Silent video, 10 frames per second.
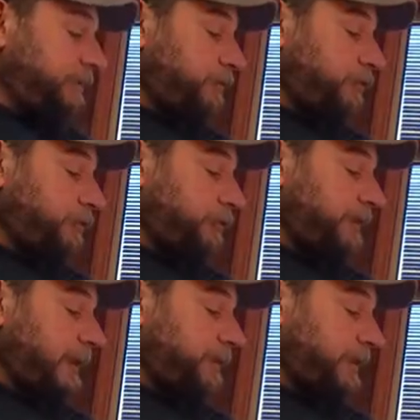2
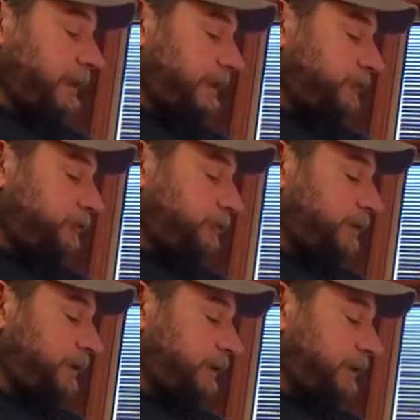times negative
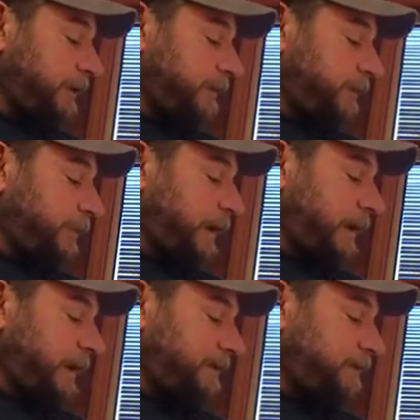3 is
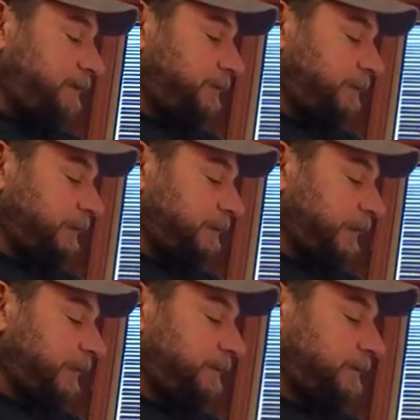positive
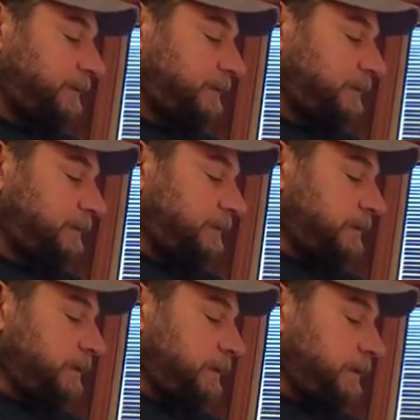6x,
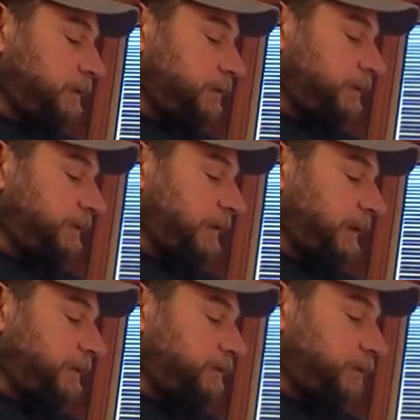equals
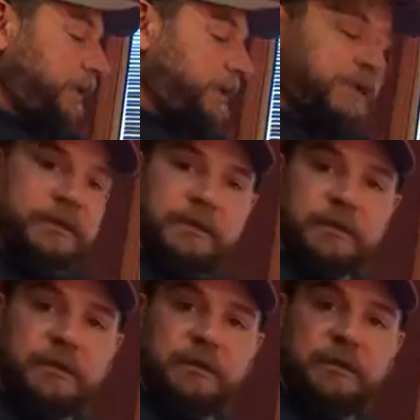negative 20.
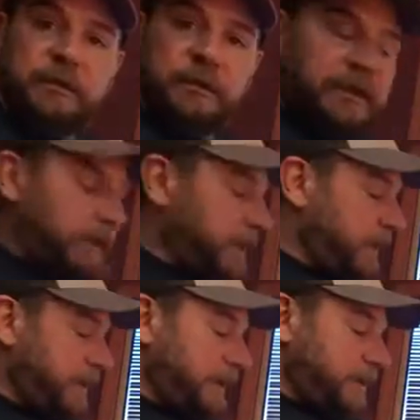
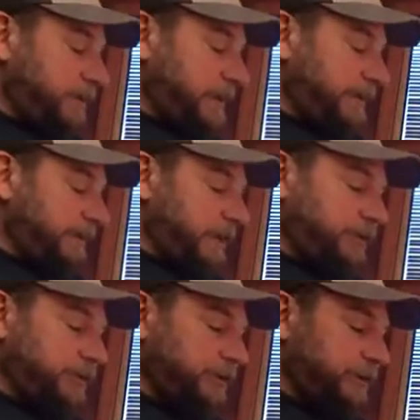And now you basically have
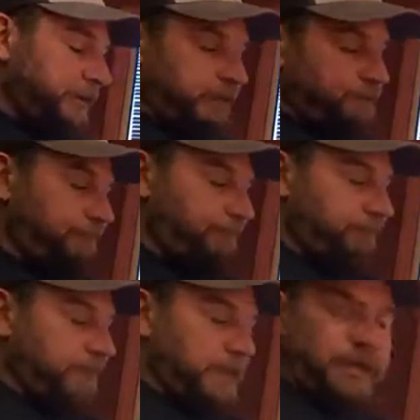
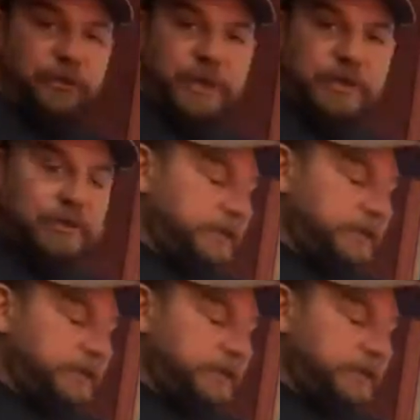an equation